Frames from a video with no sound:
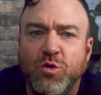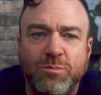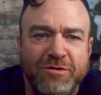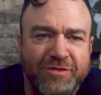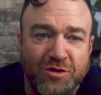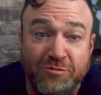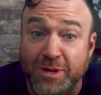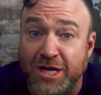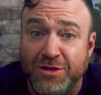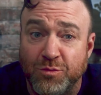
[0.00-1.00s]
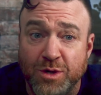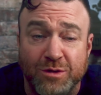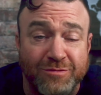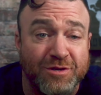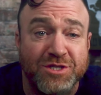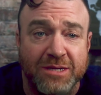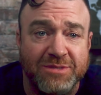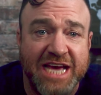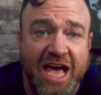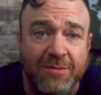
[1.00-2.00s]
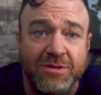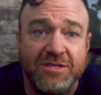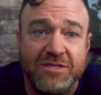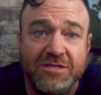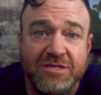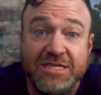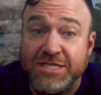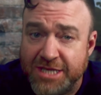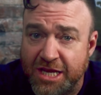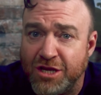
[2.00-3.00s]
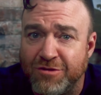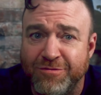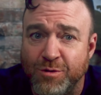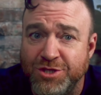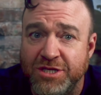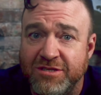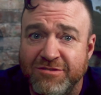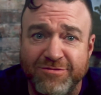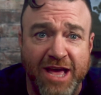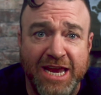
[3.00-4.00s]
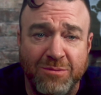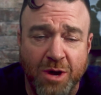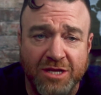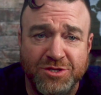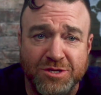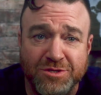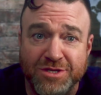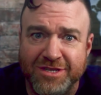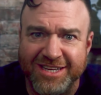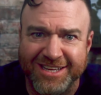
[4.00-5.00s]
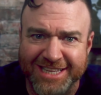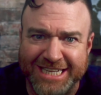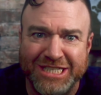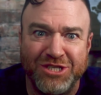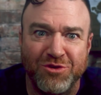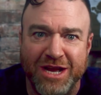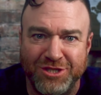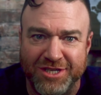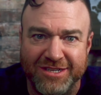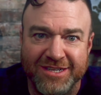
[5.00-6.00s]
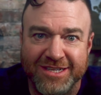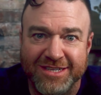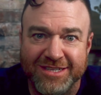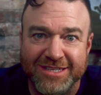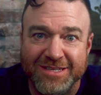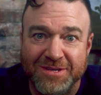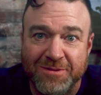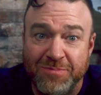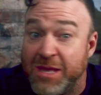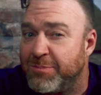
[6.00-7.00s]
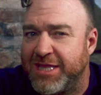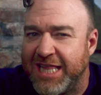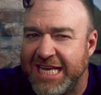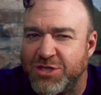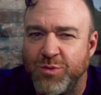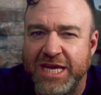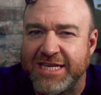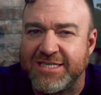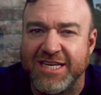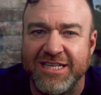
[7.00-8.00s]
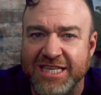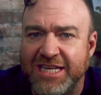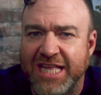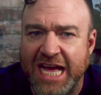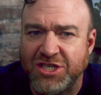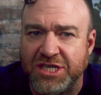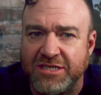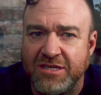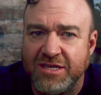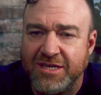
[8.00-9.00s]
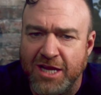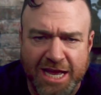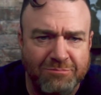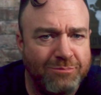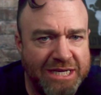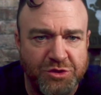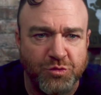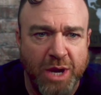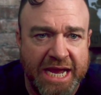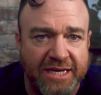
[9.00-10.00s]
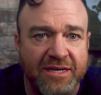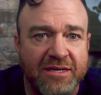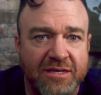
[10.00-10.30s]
group of you have been on the road for some time, seeking your fortune, fighting monsters, and collecting treasure. But the last week has seen little action and much rain.